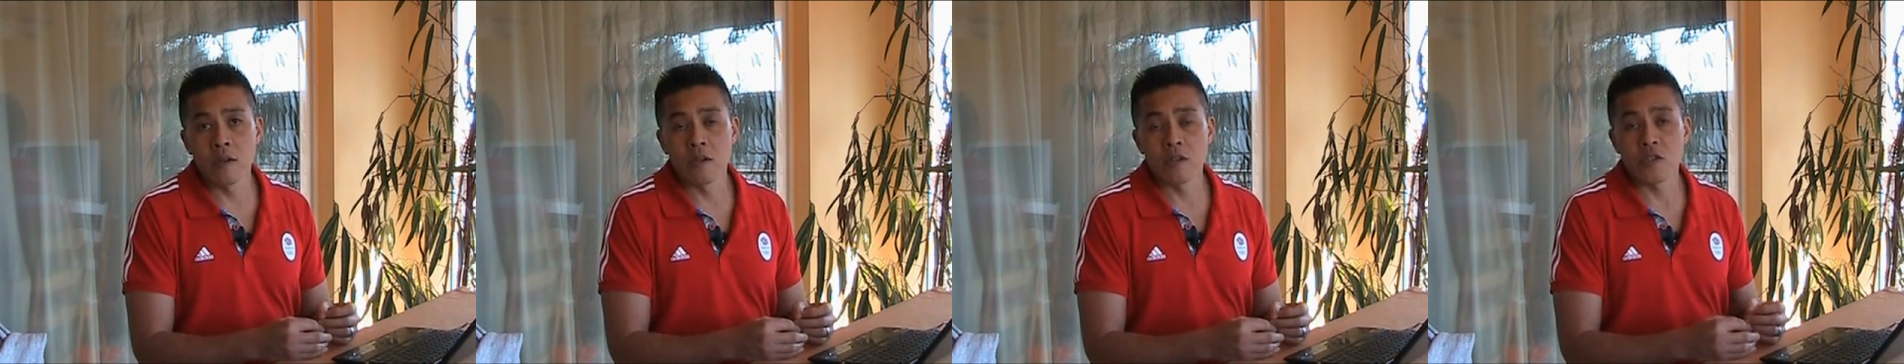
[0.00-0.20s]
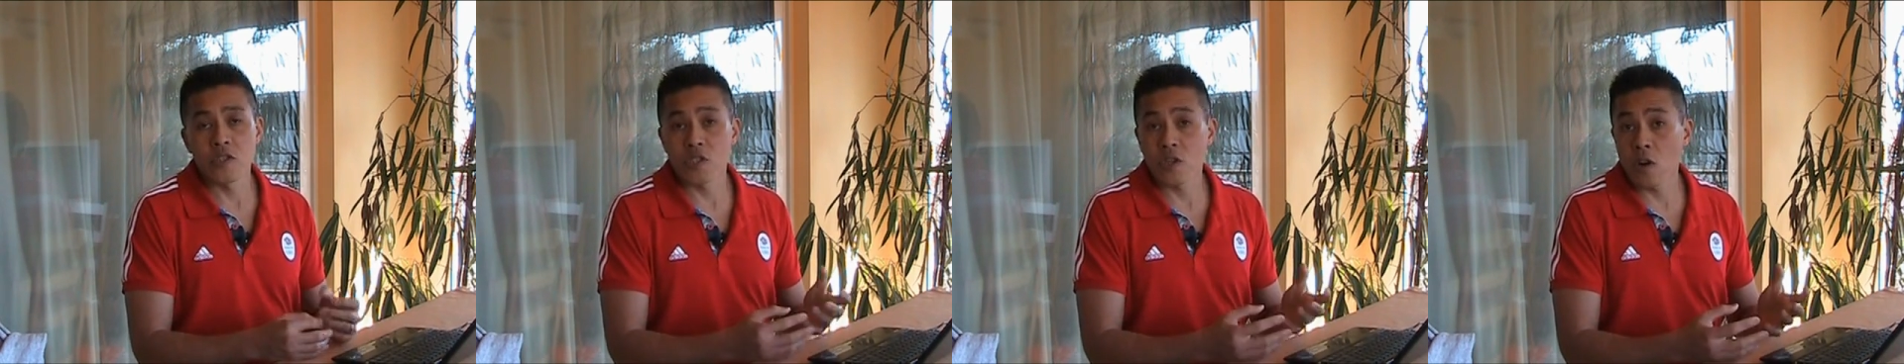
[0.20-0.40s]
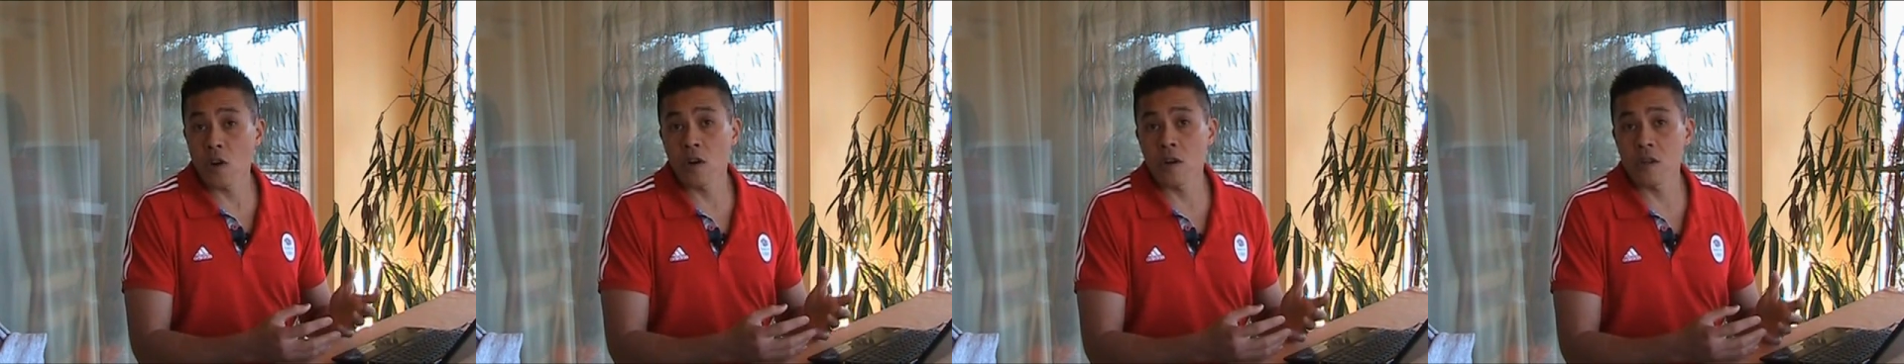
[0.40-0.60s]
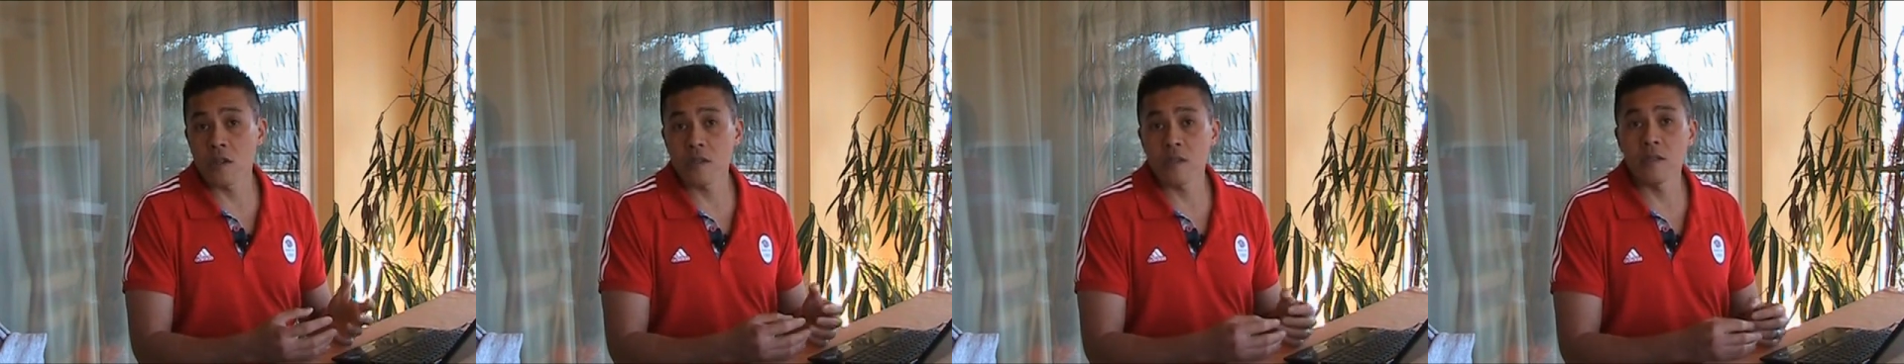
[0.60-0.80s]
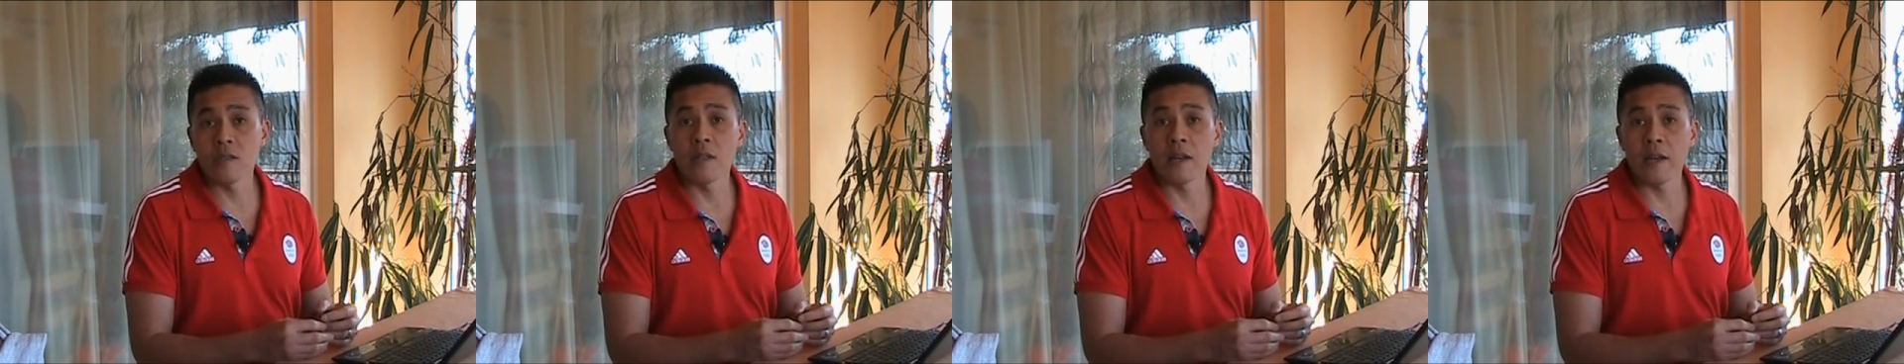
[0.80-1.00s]

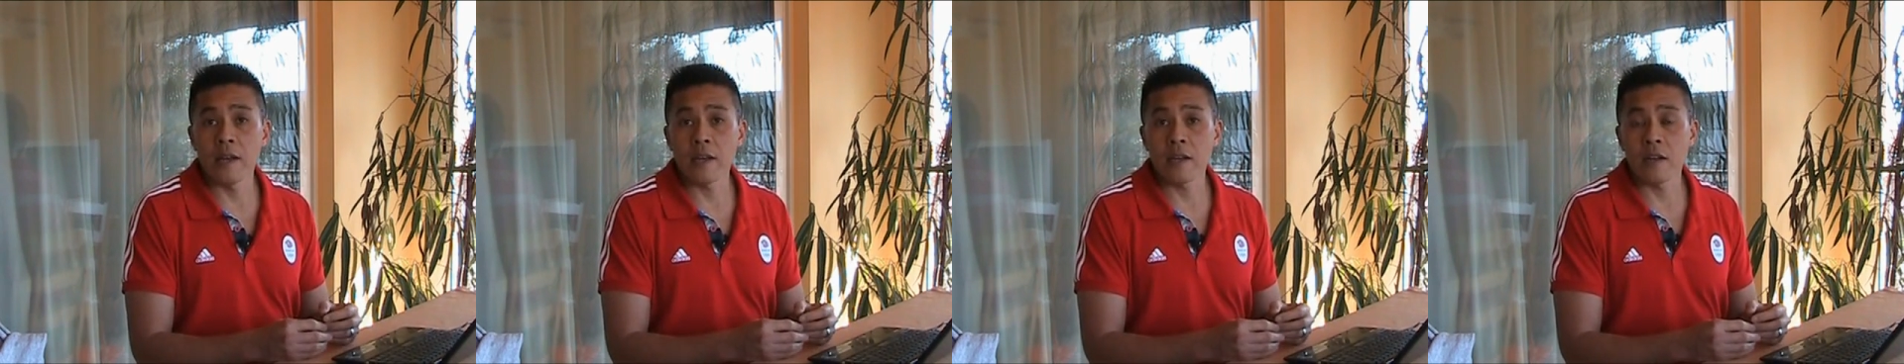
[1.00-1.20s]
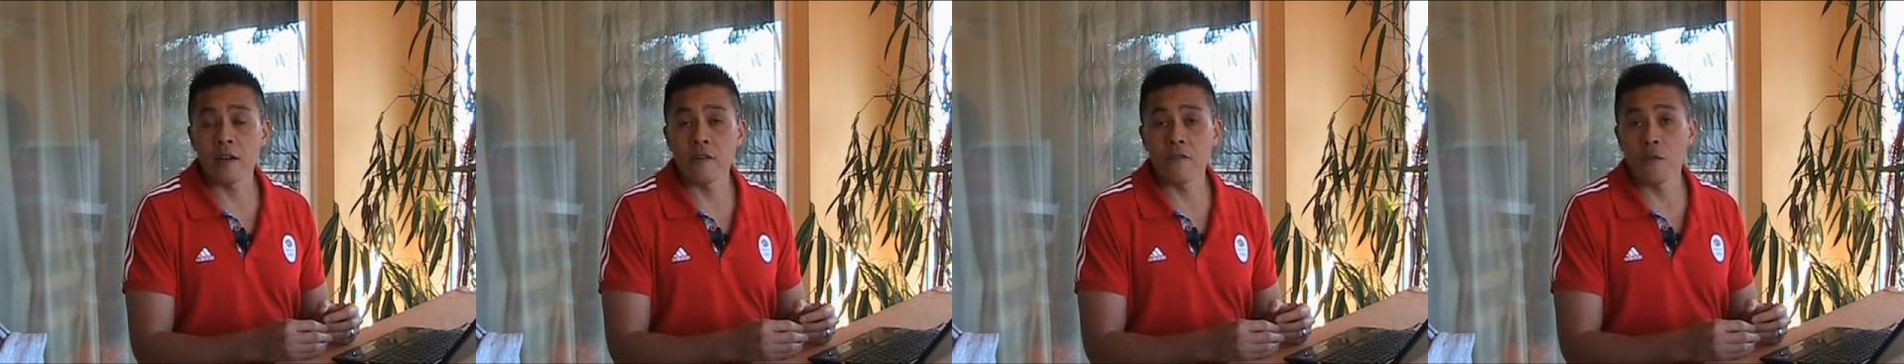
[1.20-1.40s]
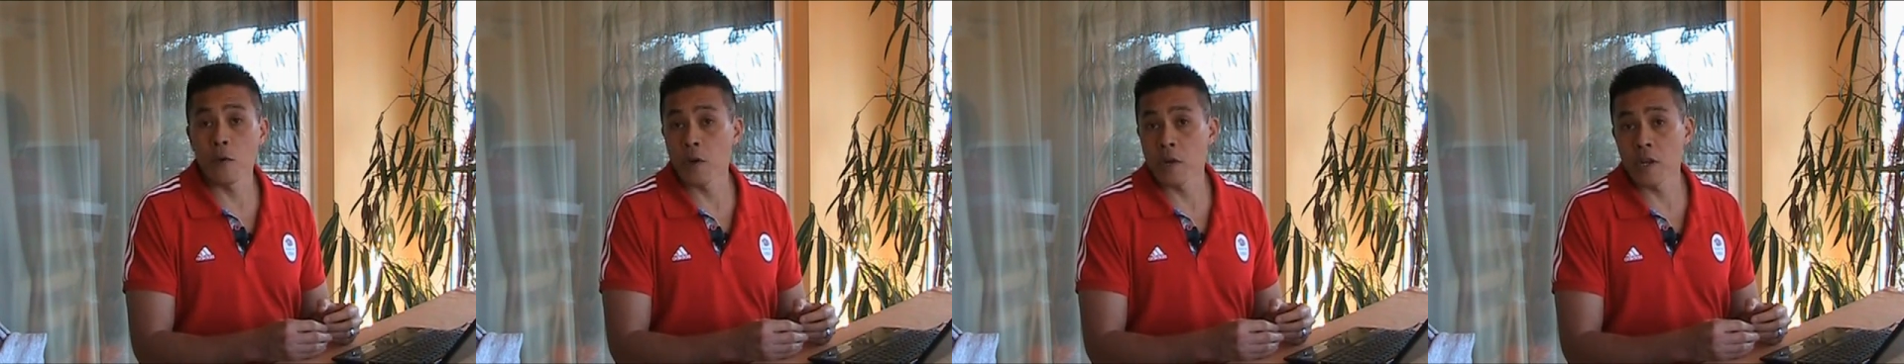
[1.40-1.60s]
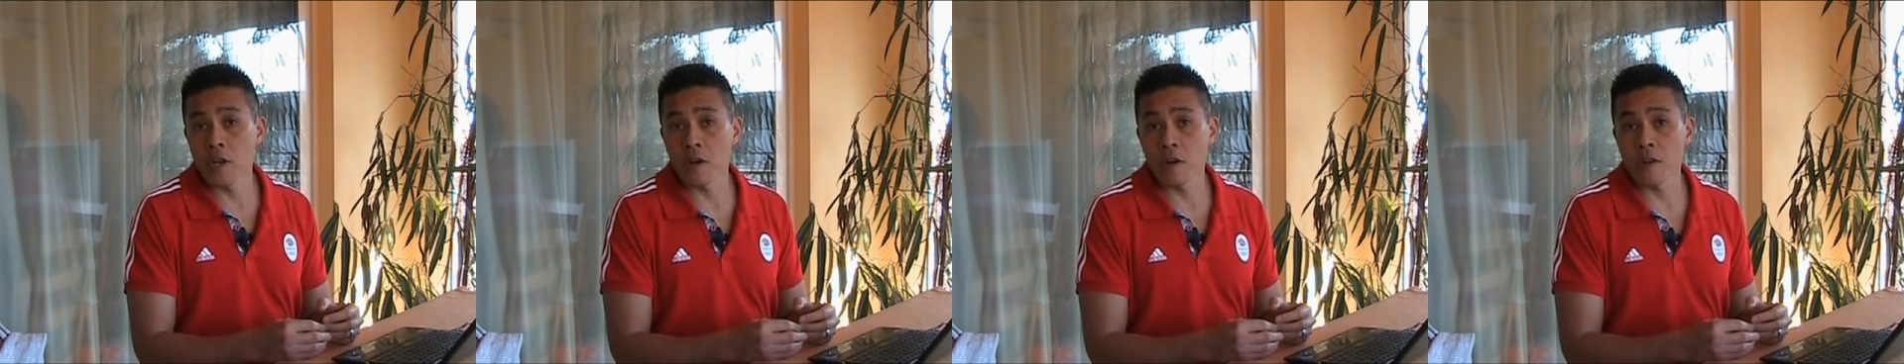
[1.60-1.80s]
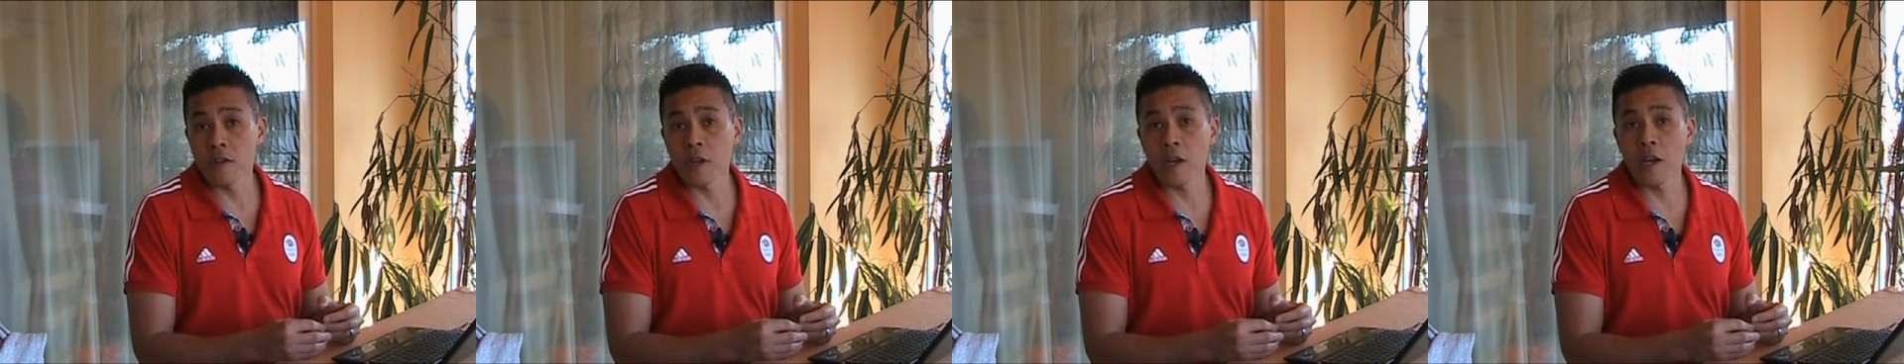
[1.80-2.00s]
start like a
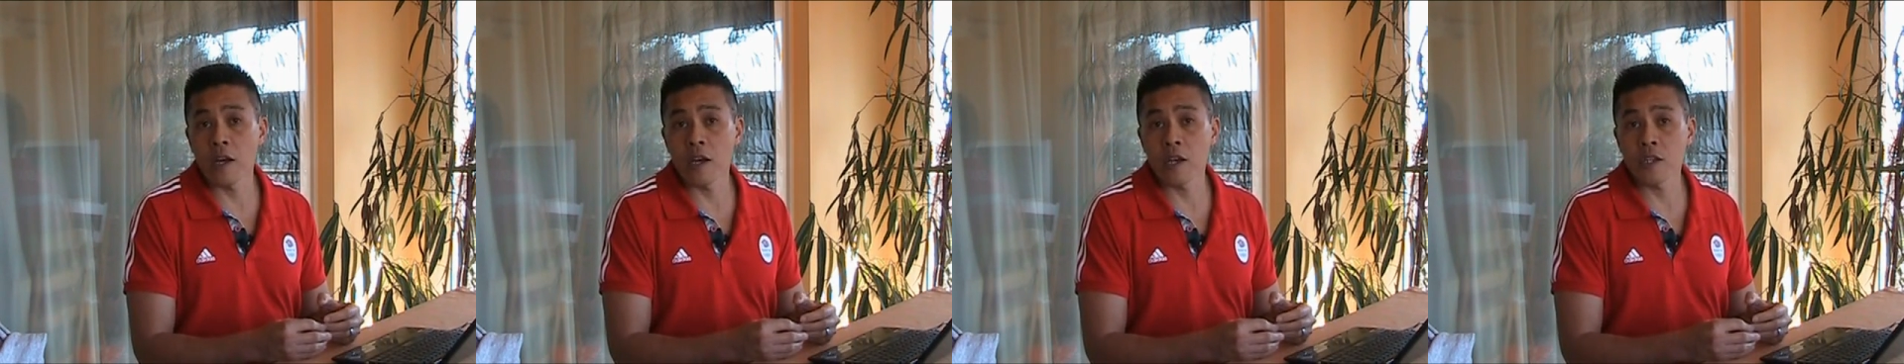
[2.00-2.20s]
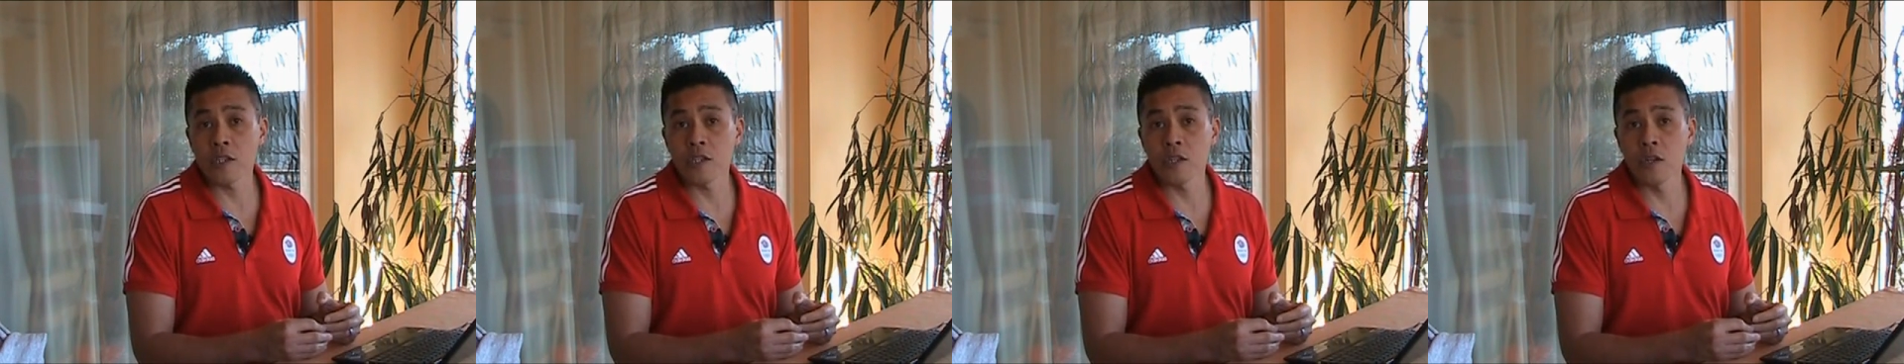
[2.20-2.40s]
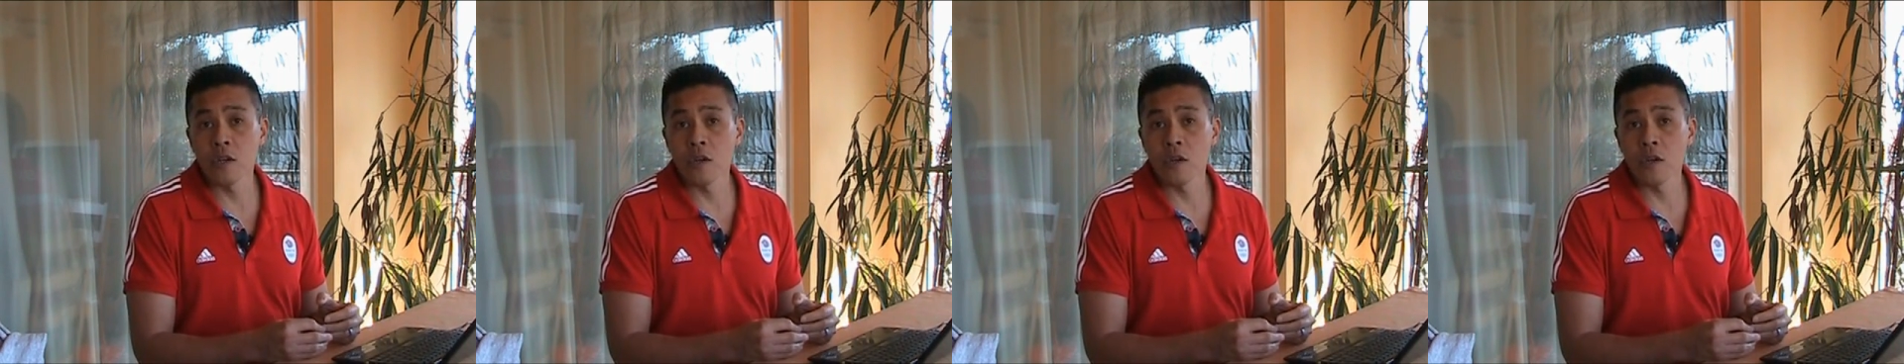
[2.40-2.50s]
40-yard dash,